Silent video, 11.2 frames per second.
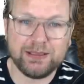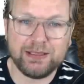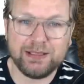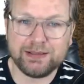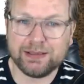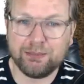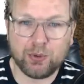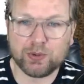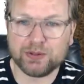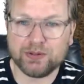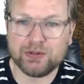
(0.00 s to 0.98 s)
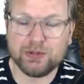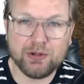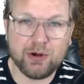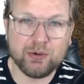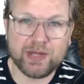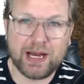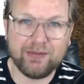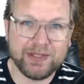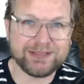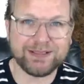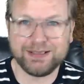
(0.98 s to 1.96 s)
It's important to know that
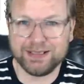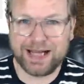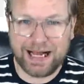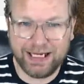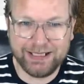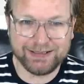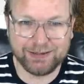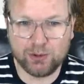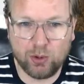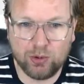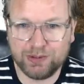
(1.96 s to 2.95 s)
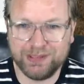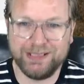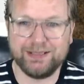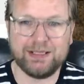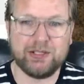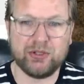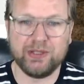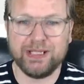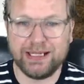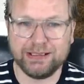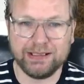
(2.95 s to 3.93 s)
this is an ice cold list that you're
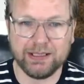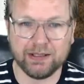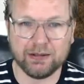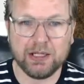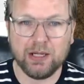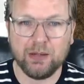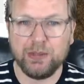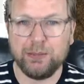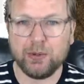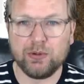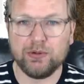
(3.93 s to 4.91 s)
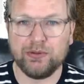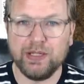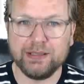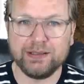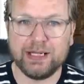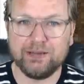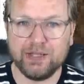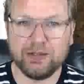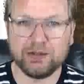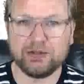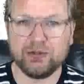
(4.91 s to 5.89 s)
getting here. People will think that they're
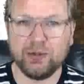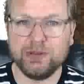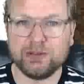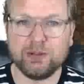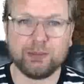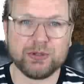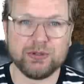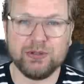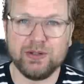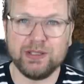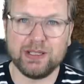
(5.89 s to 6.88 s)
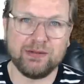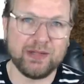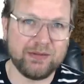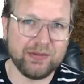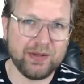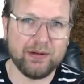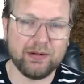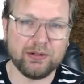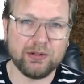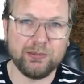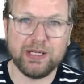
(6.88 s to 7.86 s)
going to join this opportunity and that they're
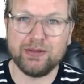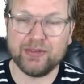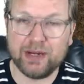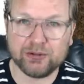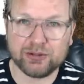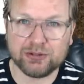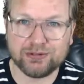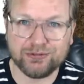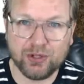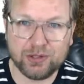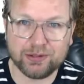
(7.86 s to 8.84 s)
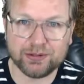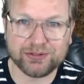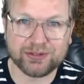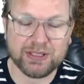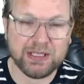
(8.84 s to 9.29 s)
going to make thousands of dollars